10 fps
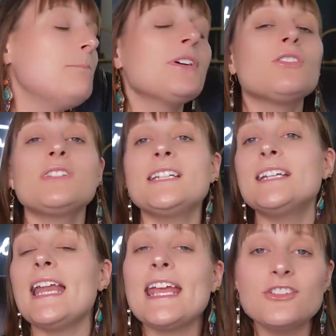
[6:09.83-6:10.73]

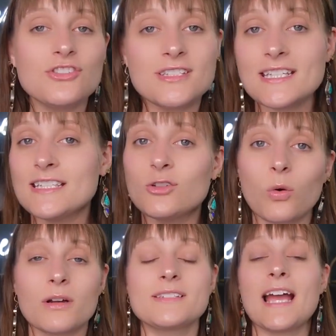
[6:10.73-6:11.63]
building an agency
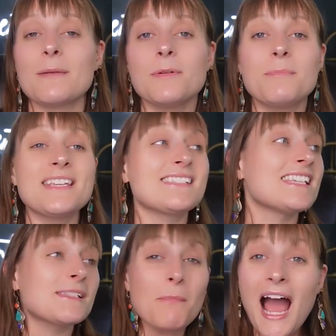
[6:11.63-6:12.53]
type of business.